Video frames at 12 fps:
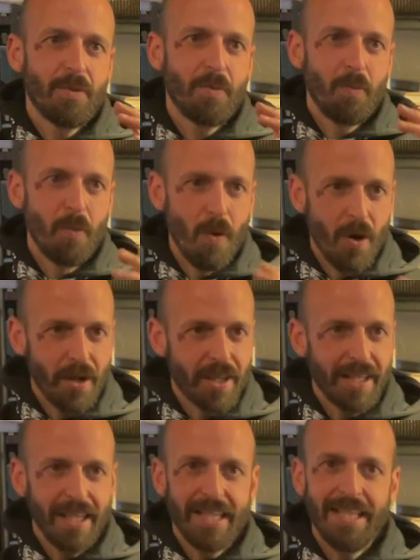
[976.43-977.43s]
work
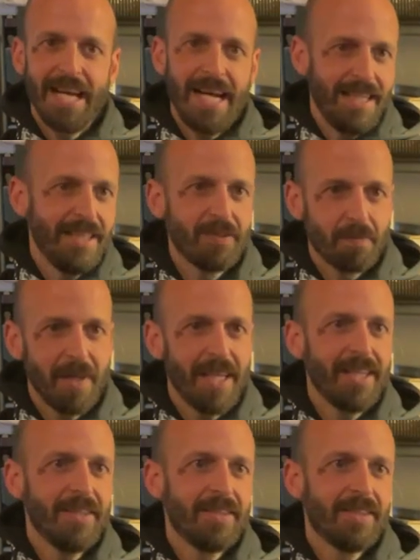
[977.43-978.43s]
in any
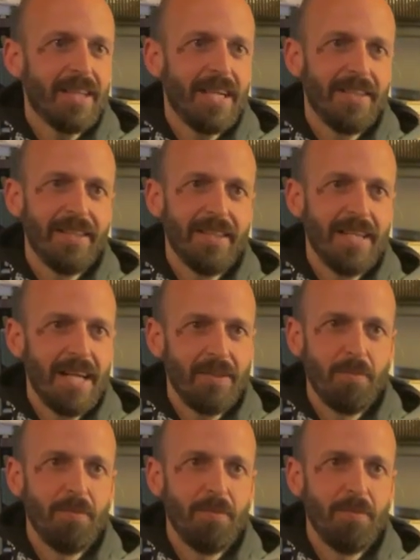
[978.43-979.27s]
space, and that